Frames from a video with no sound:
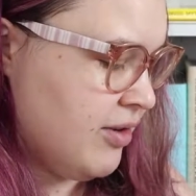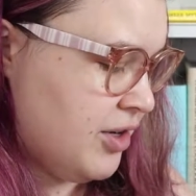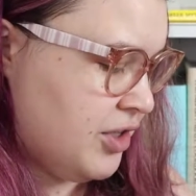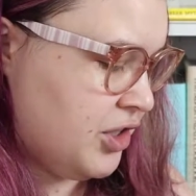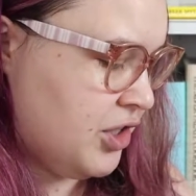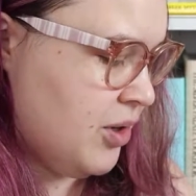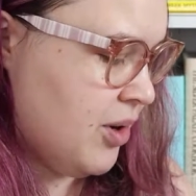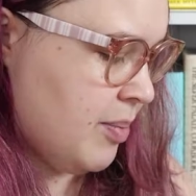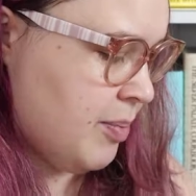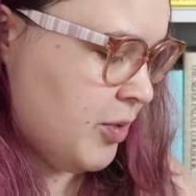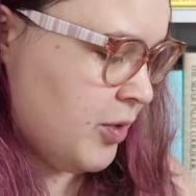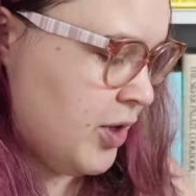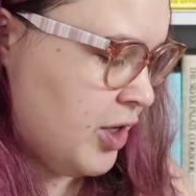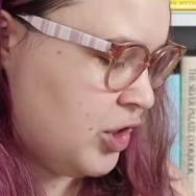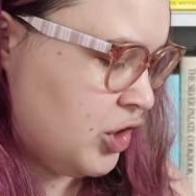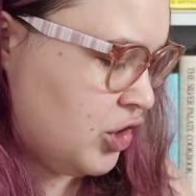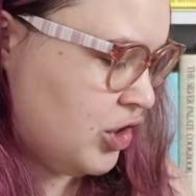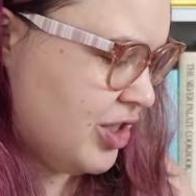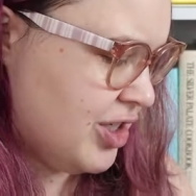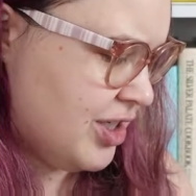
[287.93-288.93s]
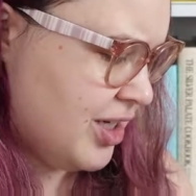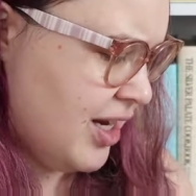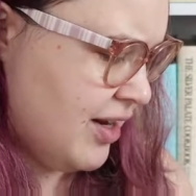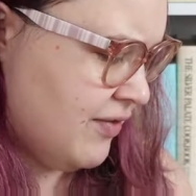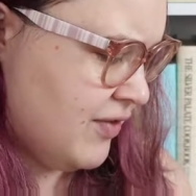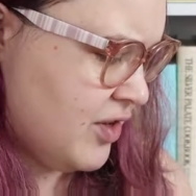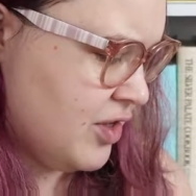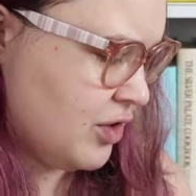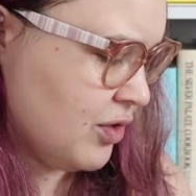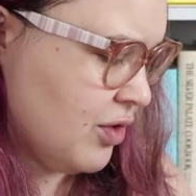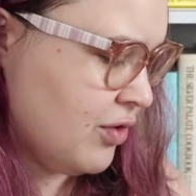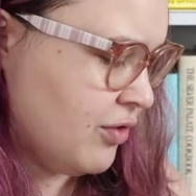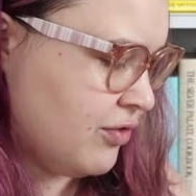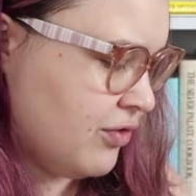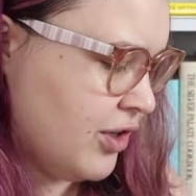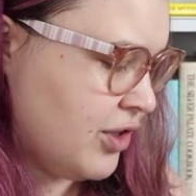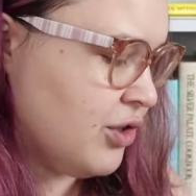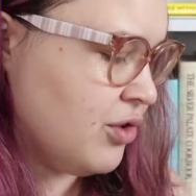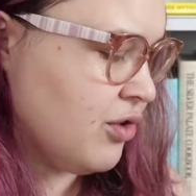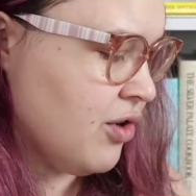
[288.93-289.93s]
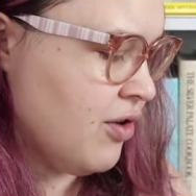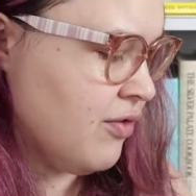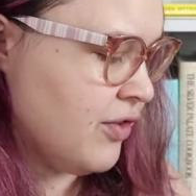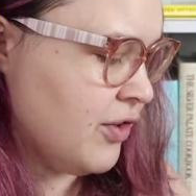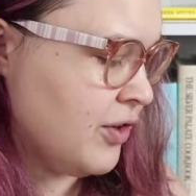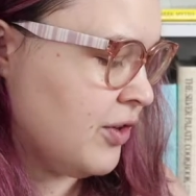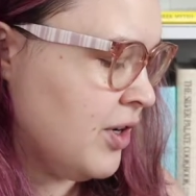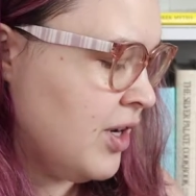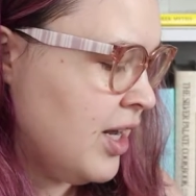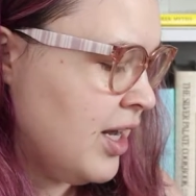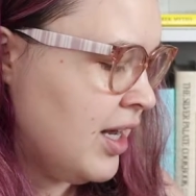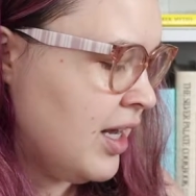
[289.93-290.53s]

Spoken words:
rescue operation to save his old friend Grover,